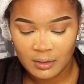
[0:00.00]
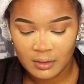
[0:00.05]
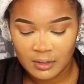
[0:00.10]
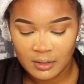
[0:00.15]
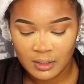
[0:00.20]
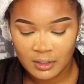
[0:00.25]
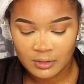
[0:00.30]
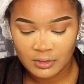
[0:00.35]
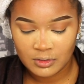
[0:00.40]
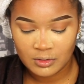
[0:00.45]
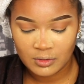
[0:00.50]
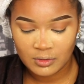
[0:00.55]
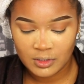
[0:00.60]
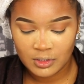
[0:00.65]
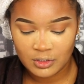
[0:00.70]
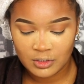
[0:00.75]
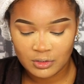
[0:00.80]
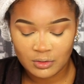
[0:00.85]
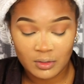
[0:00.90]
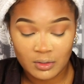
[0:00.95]
long story
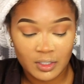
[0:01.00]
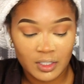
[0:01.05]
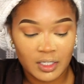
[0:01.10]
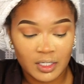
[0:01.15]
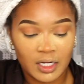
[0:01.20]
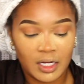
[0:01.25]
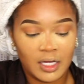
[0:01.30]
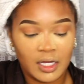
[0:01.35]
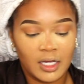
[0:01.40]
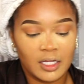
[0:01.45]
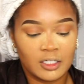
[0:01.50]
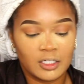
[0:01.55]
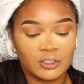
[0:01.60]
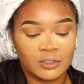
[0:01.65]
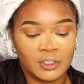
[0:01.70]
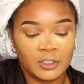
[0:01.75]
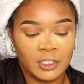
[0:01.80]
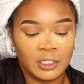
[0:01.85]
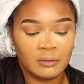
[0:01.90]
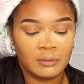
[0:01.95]
short, I had a
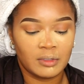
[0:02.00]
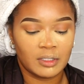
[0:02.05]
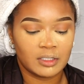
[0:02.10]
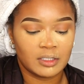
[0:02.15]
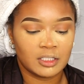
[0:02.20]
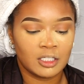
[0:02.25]
dream that